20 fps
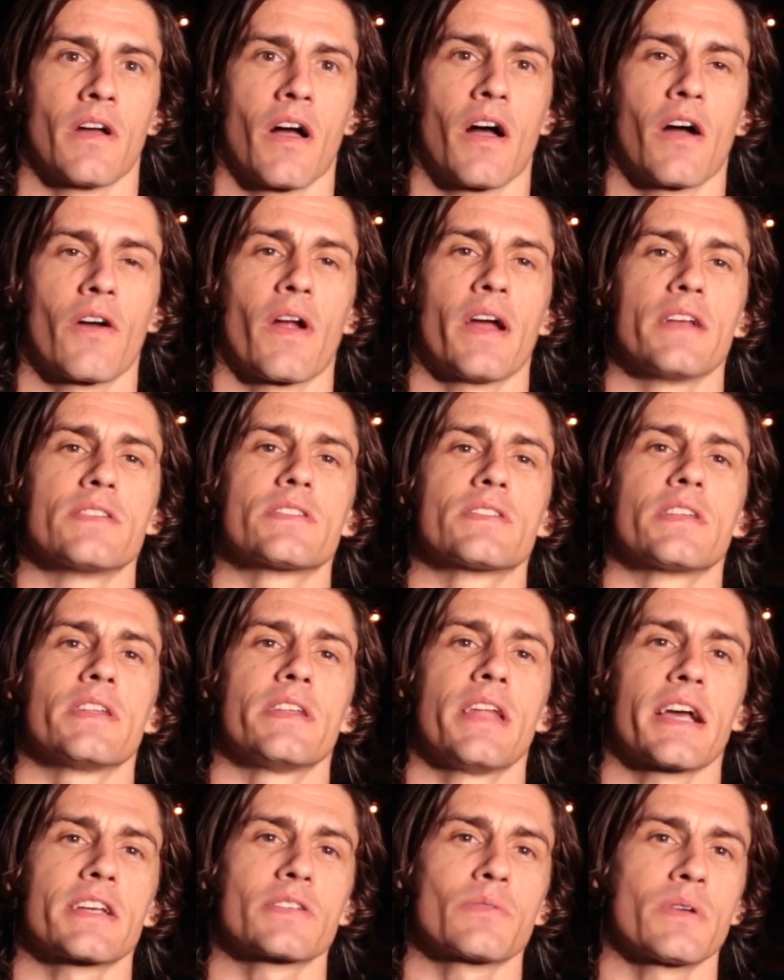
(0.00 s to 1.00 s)
All right, so the
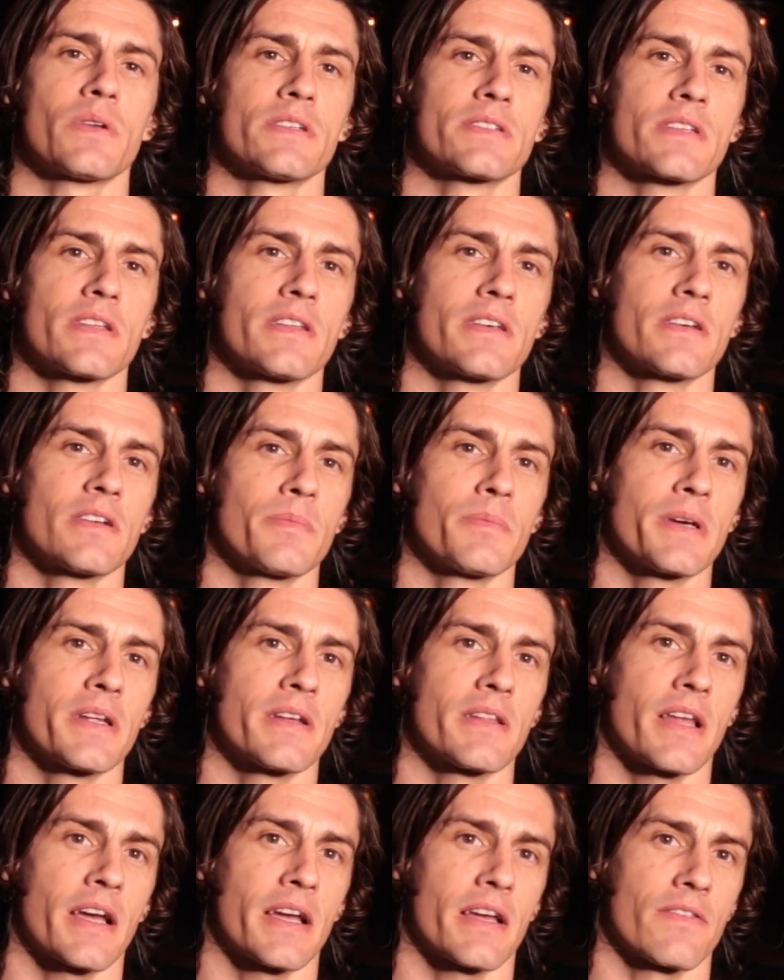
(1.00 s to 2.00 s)
next one is a little
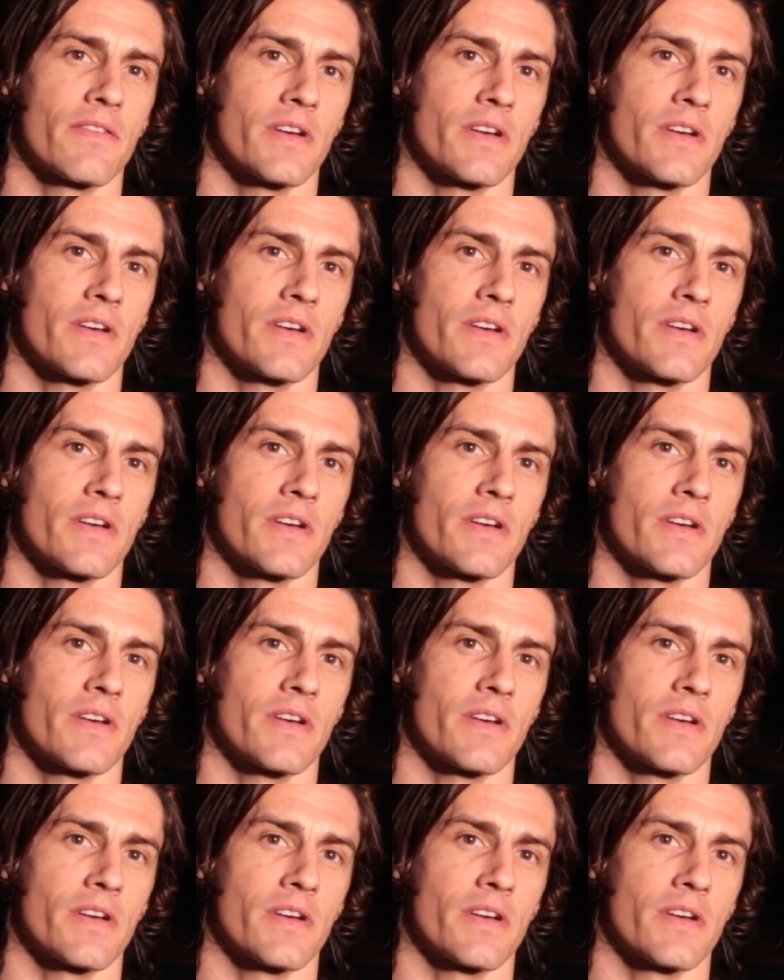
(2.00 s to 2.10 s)
bit like of